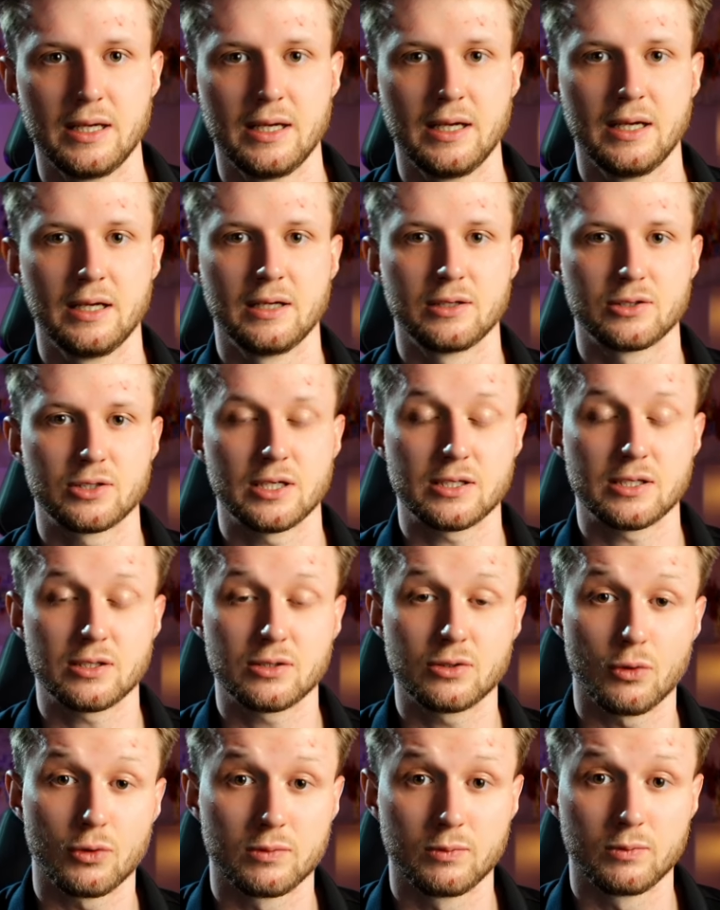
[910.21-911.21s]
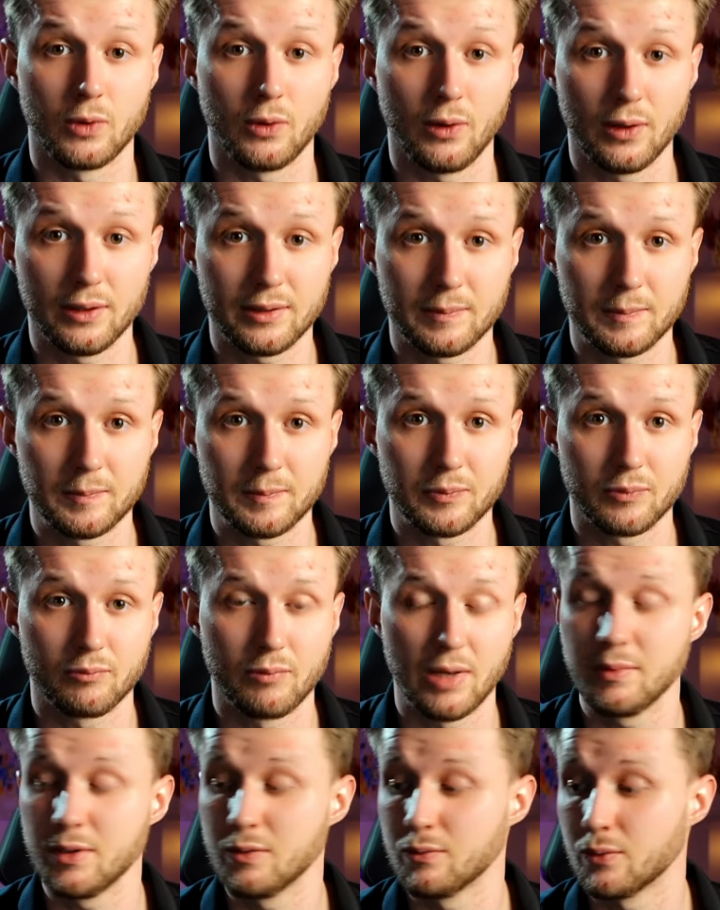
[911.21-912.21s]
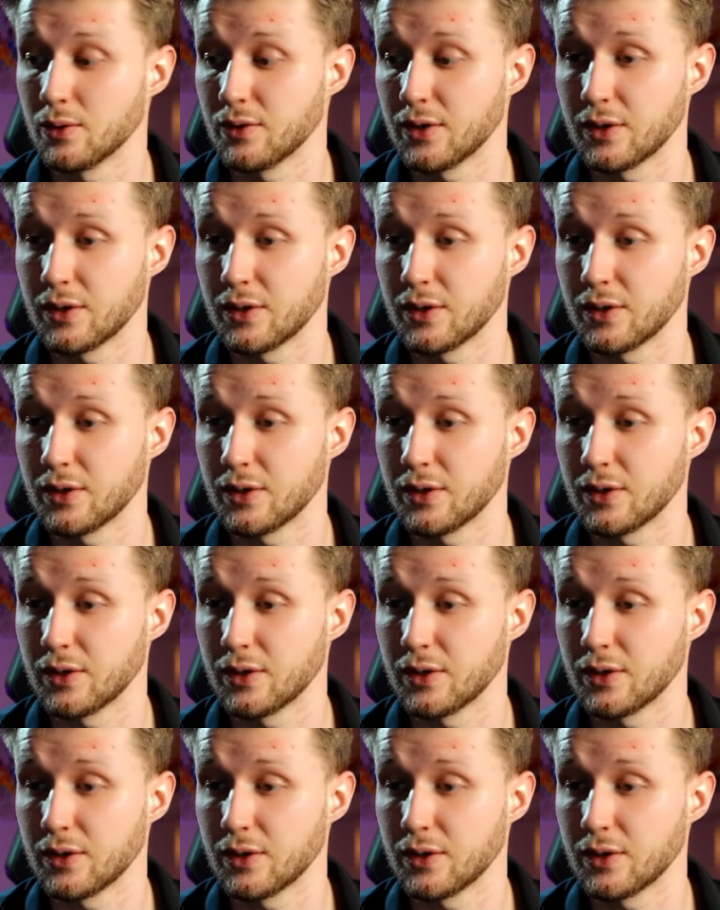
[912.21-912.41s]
Just choose one, maybe one that